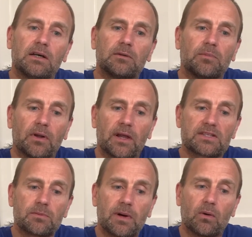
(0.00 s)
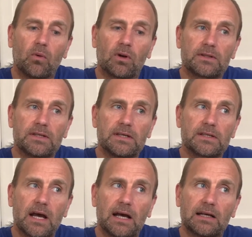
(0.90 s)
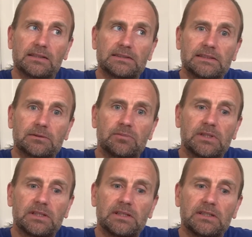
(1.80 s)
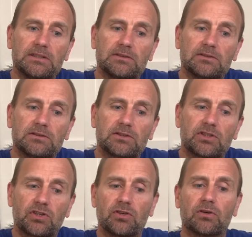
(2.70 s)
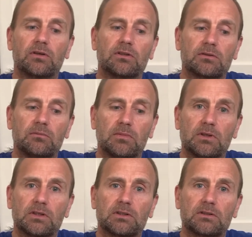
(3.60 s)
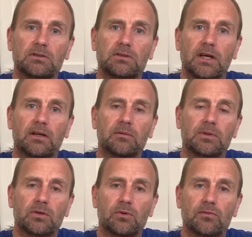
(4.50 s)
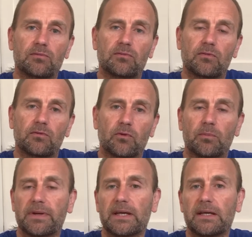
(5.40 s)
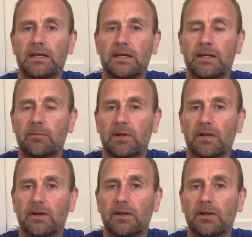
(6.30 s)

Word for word: But that's about all I did, and it completely cured my getting up and going for a pee in the middle of the